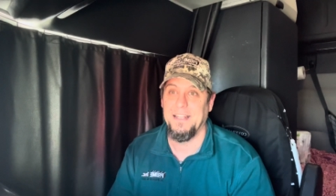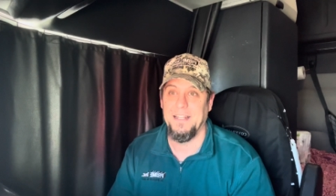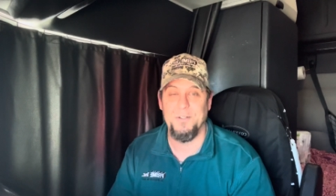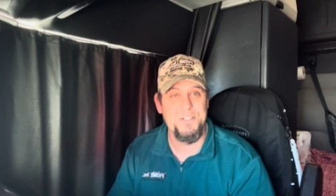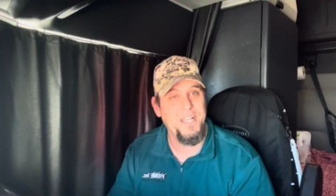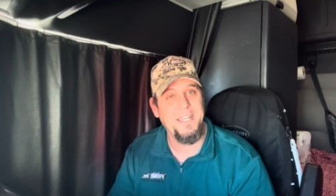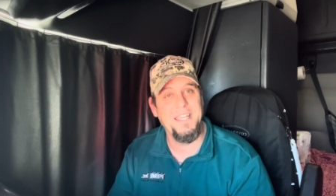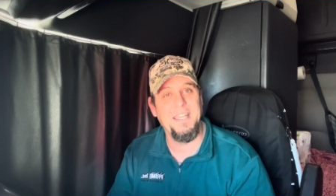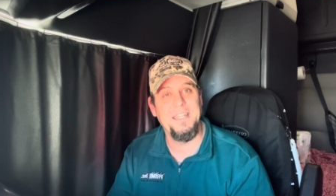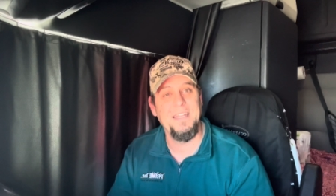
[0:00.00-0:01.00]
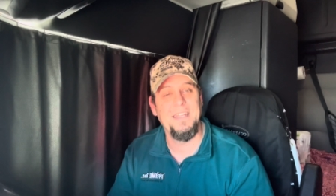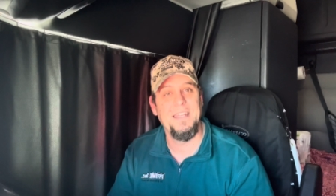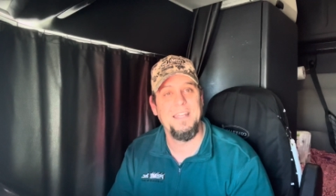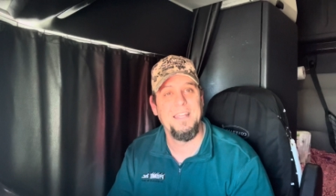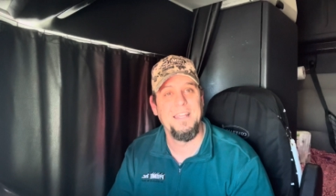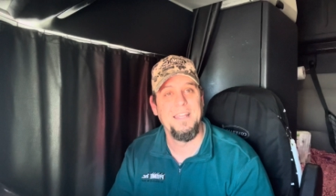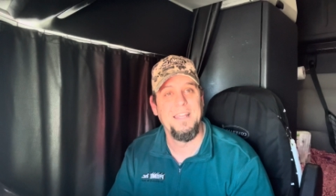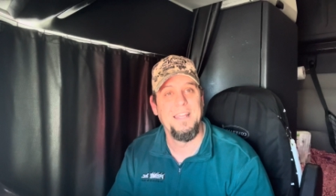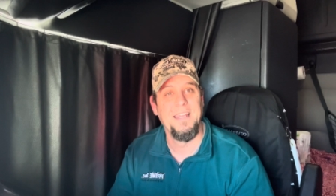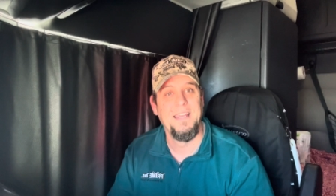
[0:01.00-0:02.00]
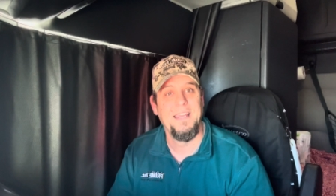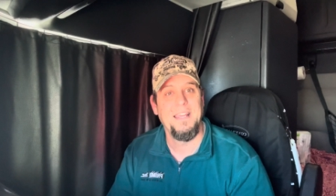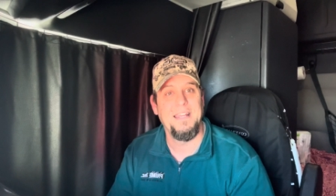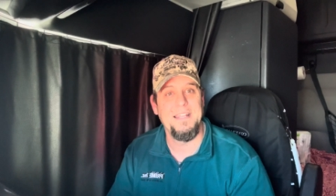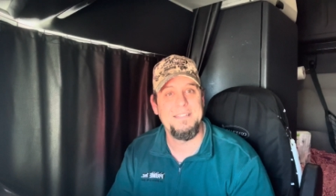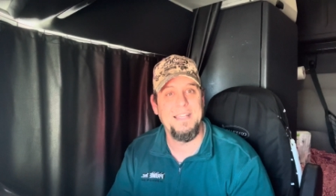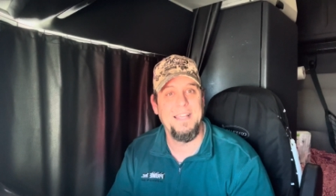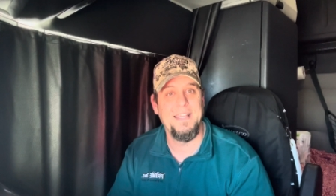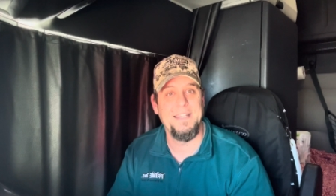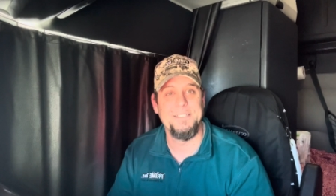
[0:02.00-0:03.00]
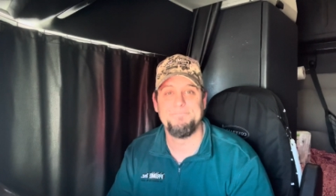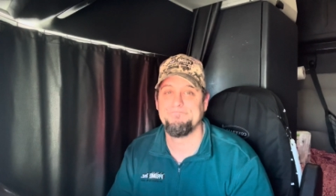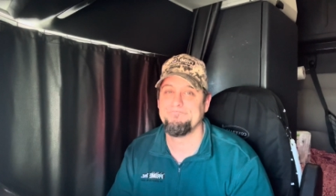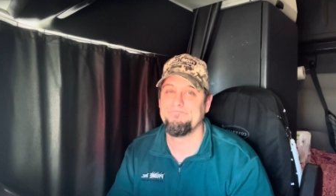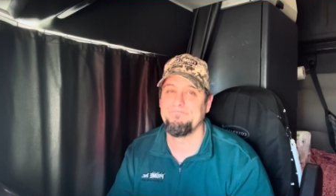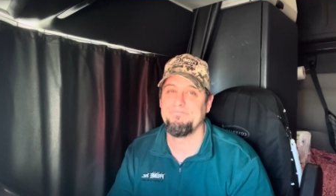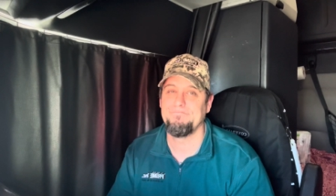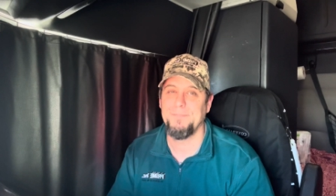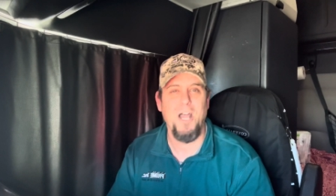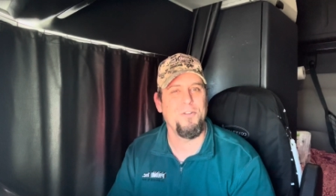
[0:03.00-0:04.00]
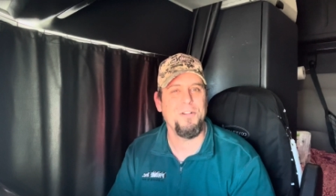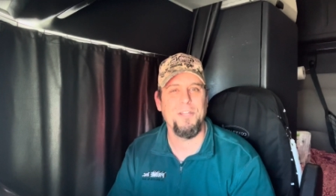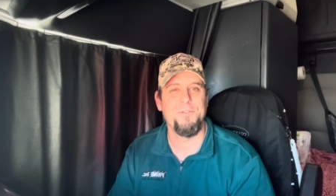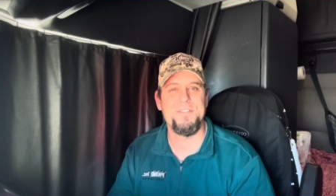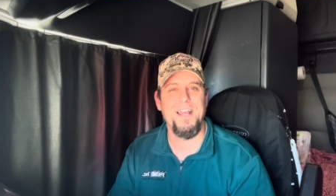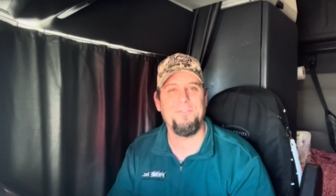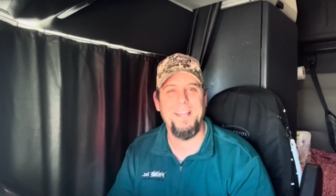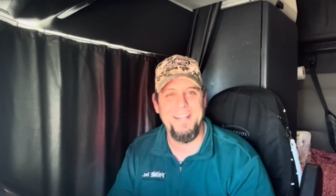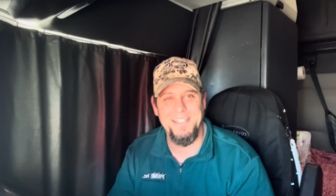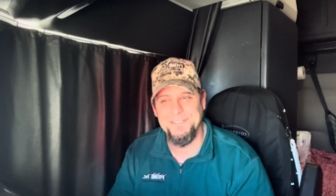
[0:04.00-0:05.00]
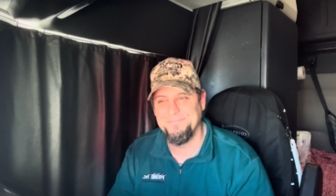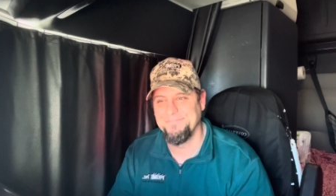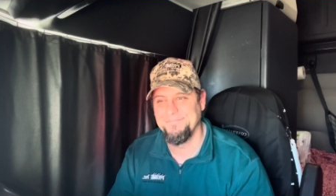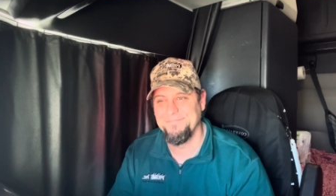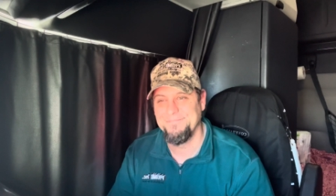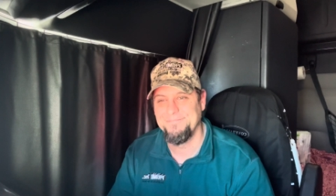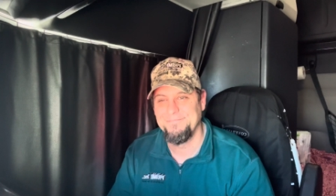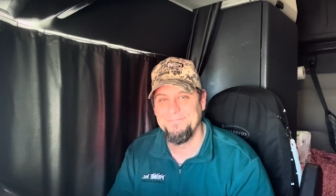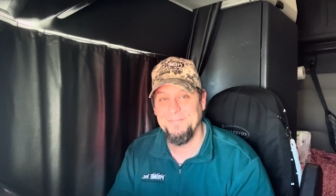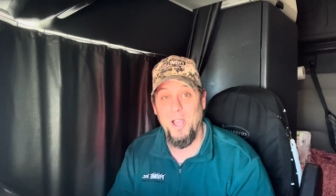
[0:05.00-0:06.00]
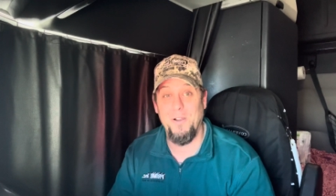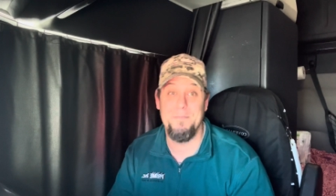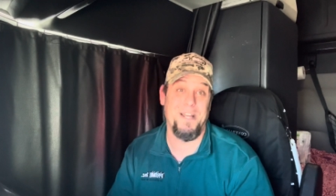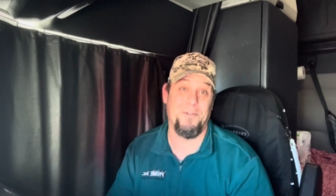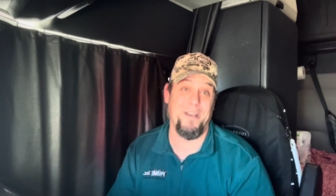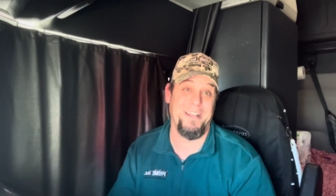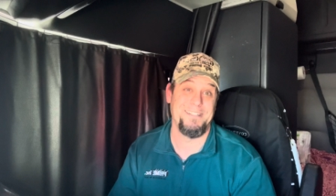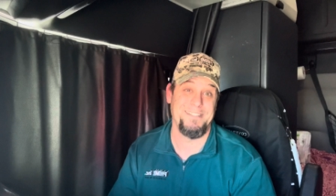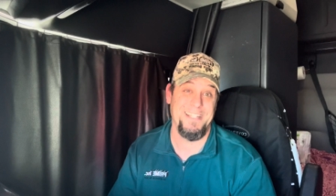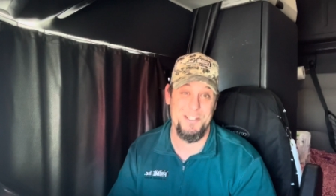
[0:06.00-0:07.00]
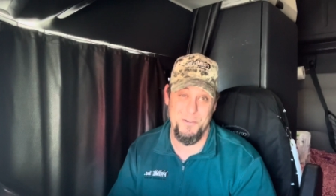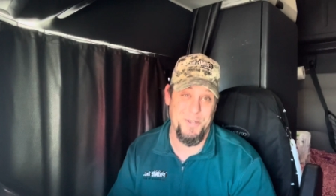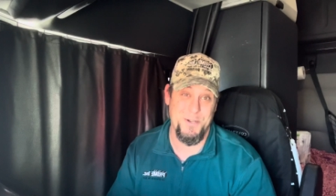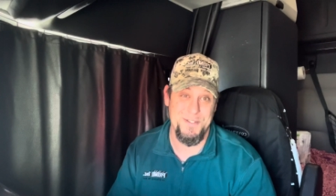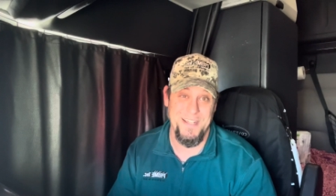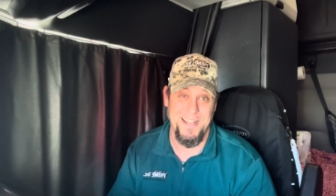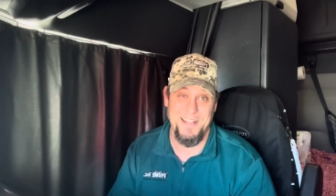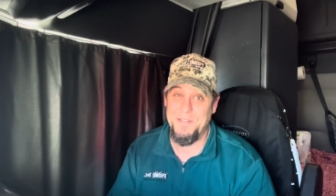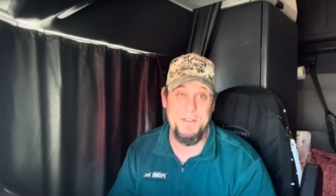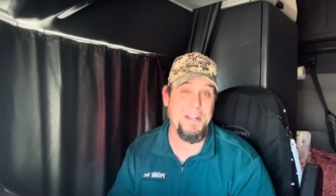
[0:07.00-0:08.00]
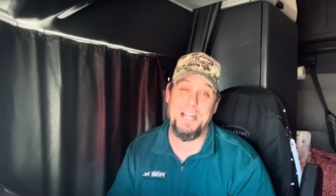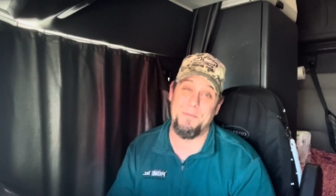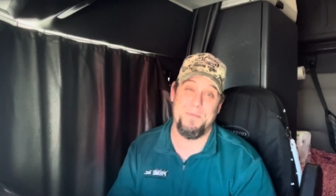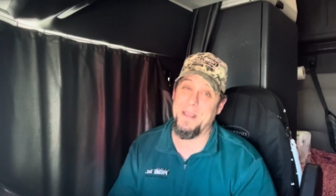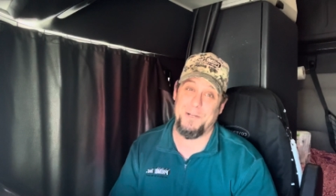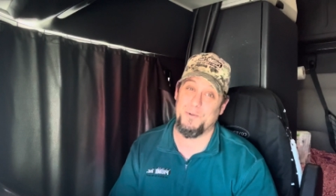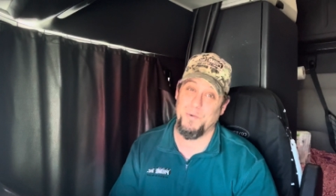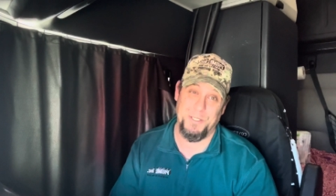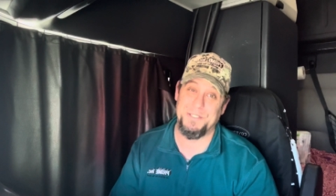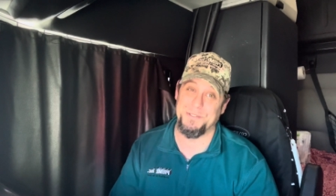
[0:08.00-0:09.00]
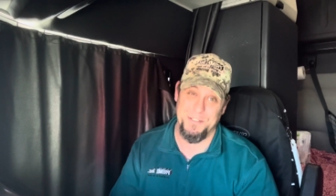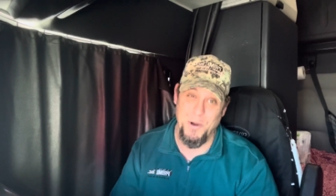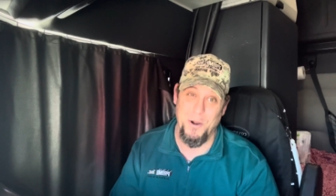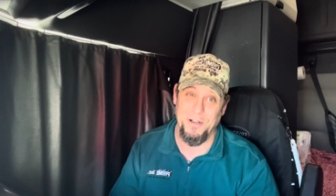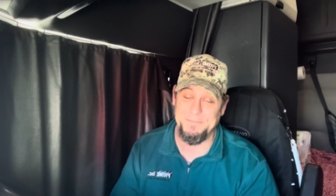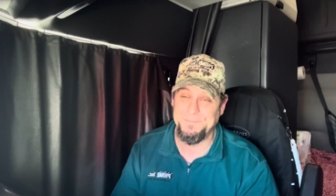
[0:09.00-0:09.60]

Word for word: I go check in and they say, oh, your load's not ready. Oh, and by the way, it's New Year's Day. They're not coming back to work till tomorrow.